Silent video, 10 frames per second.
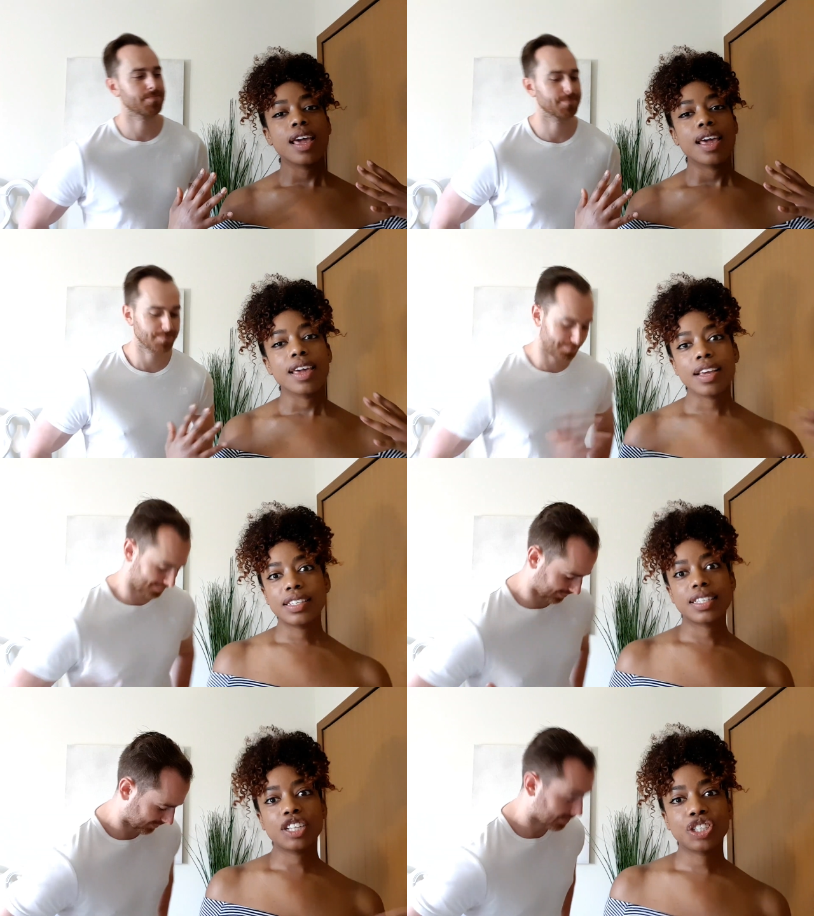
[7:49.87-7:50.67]
Speaker 1: he's
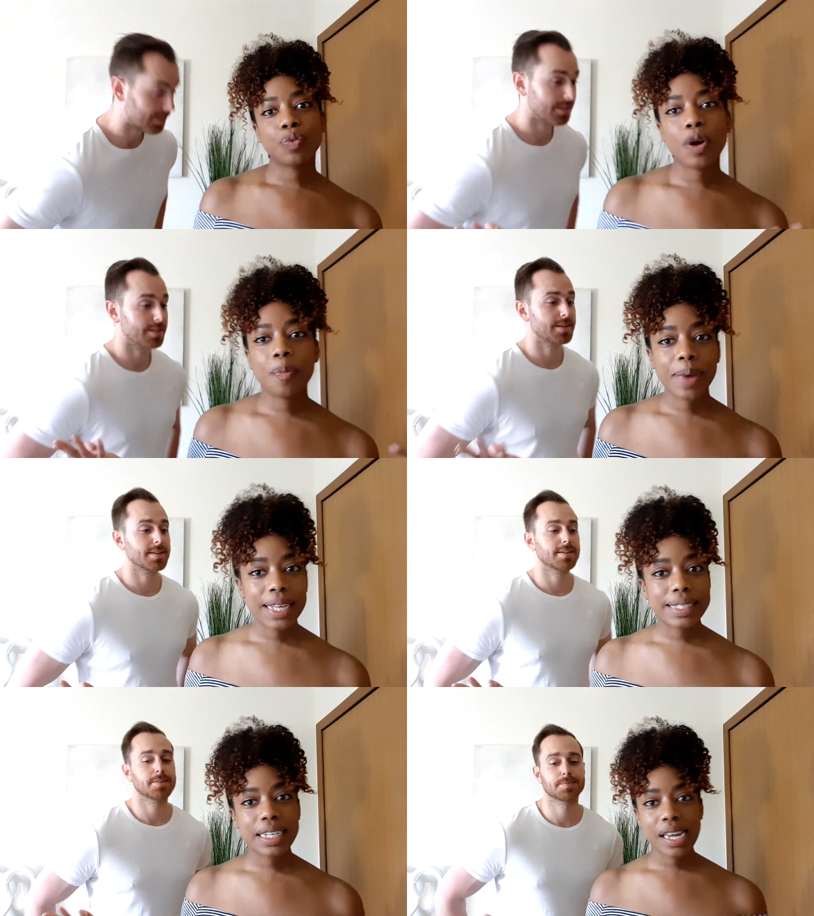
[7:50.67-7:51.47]
such a
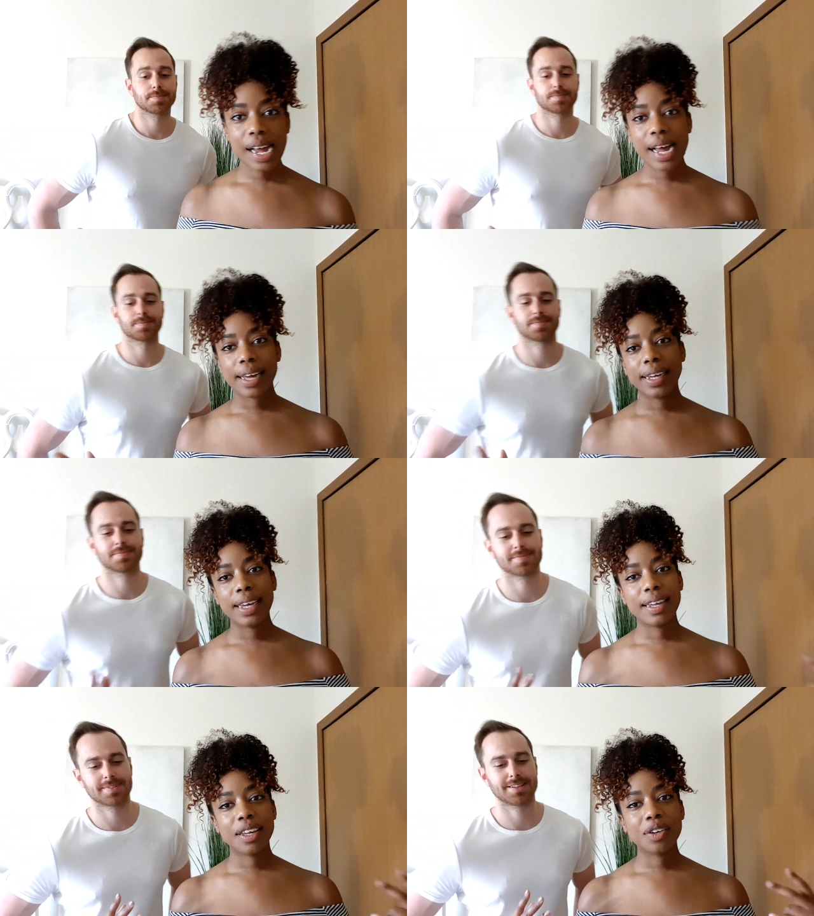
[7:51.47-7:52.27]
romantic guy
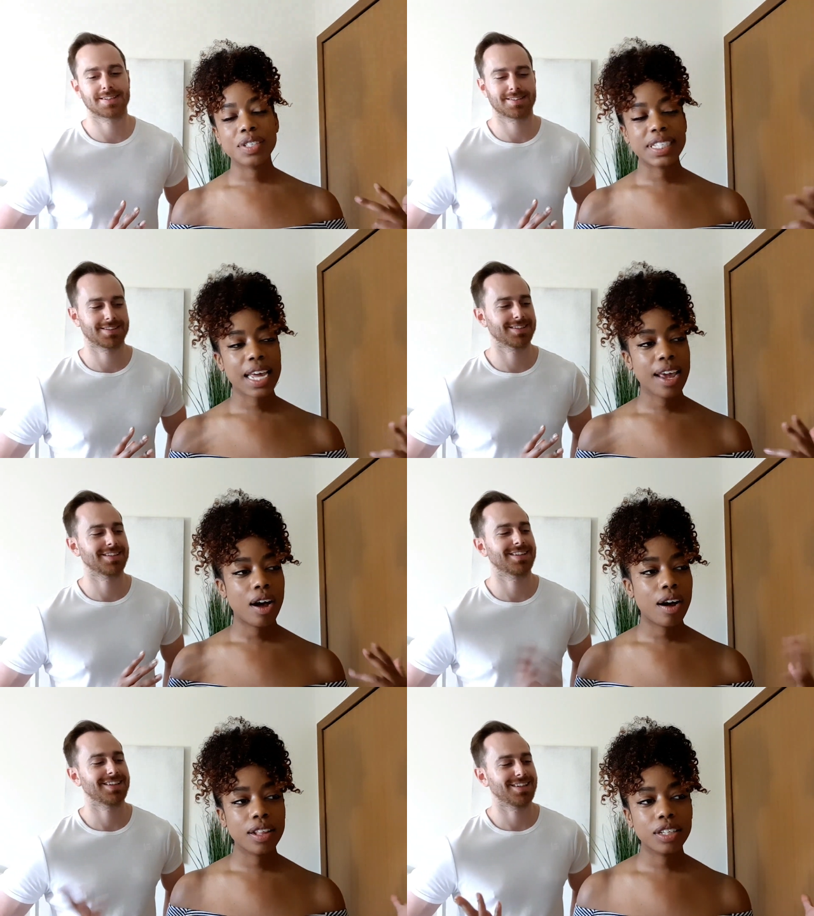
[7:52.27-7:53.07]
and he'll say
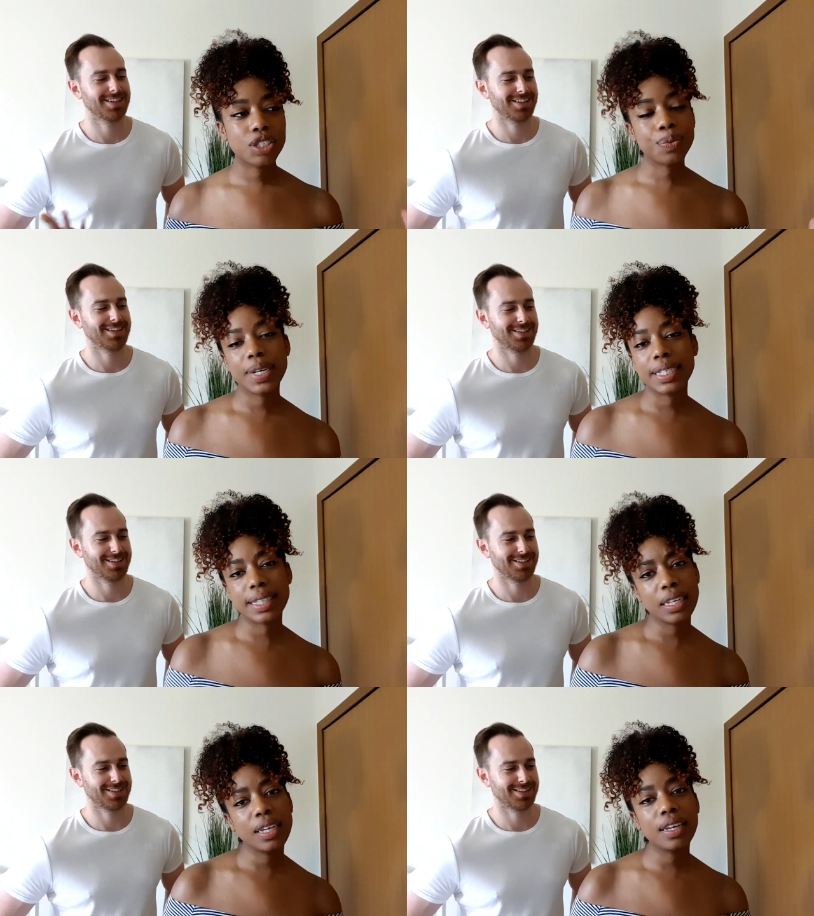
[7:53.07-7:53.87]
all the sweetest
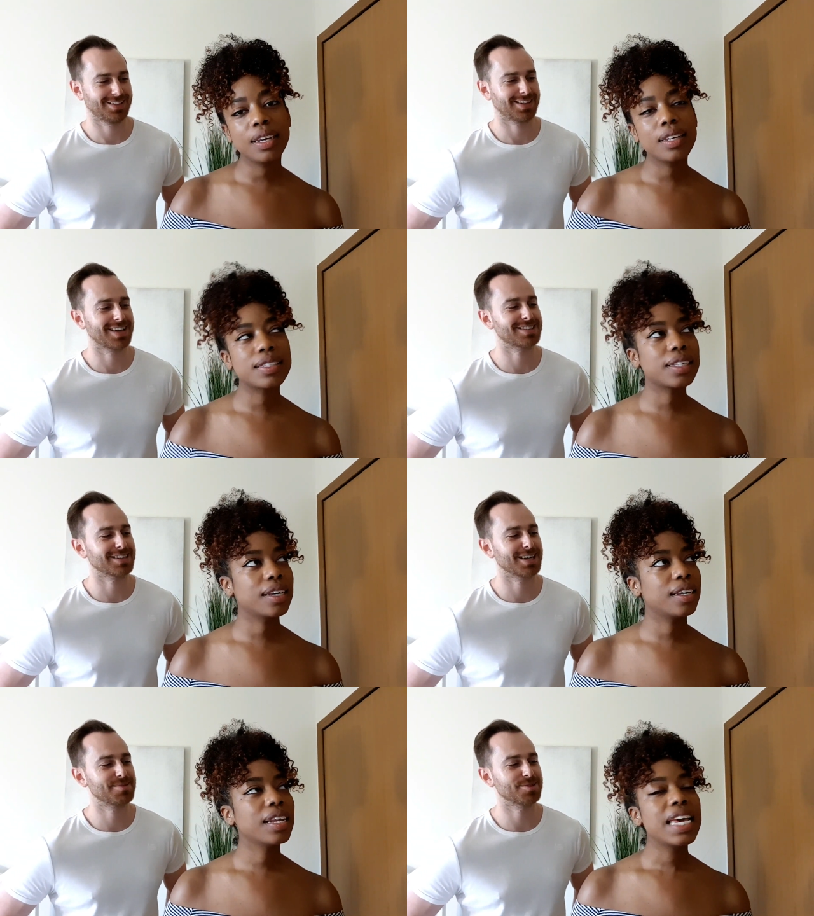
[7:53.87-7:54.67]
things
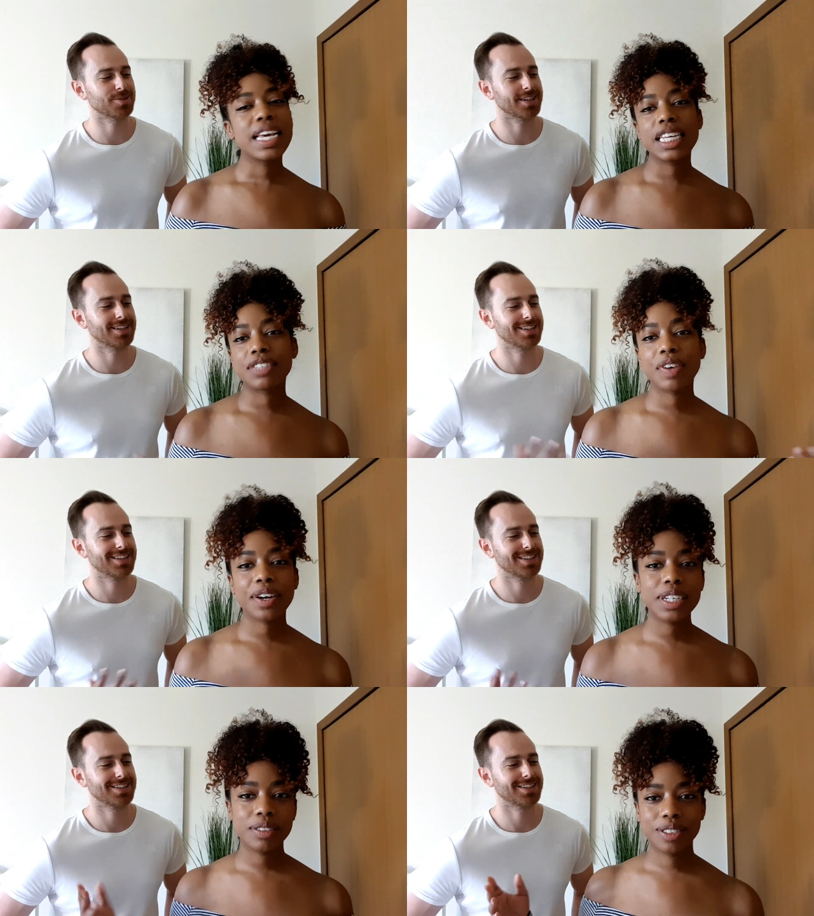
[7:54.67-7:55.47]
and he's
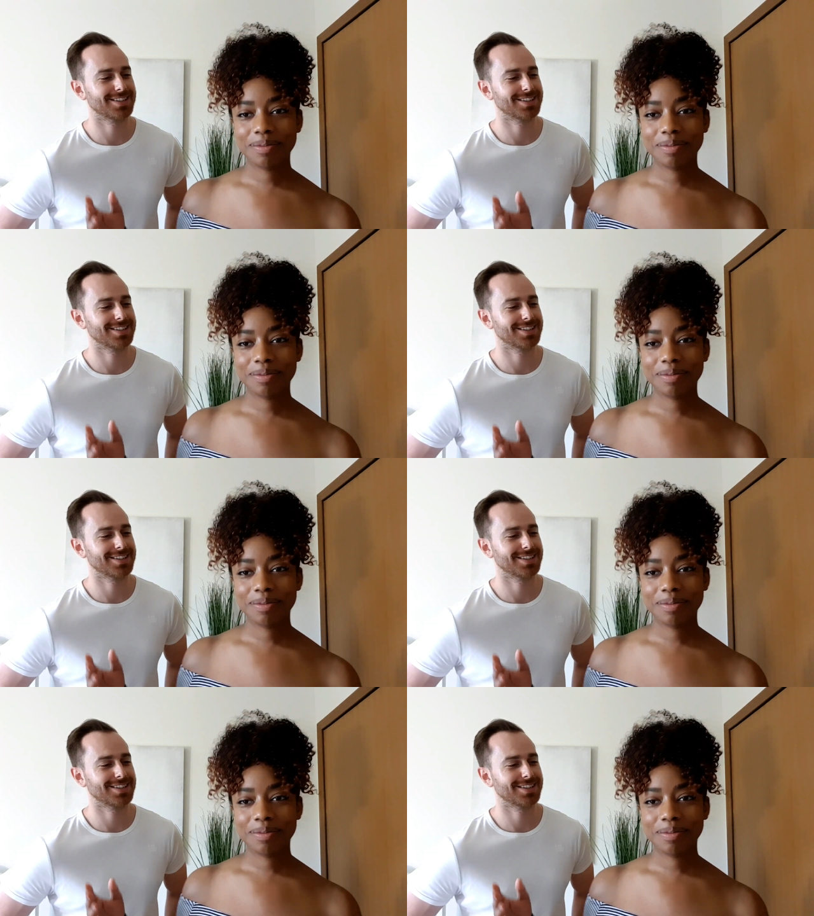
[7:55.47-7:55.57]
very